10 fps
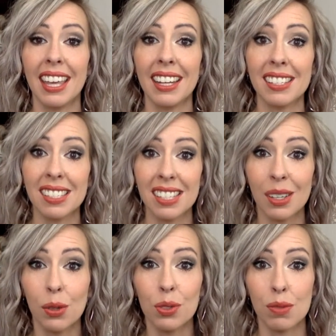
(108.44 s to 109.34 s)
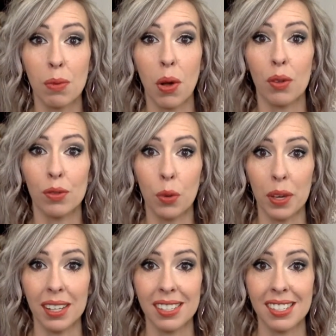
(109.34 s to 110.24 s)
in a still, small
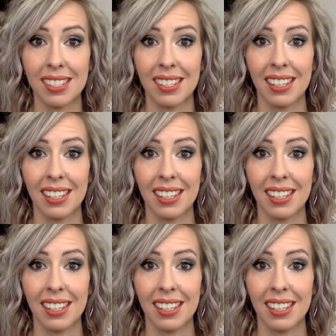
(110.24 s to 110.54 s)
voice.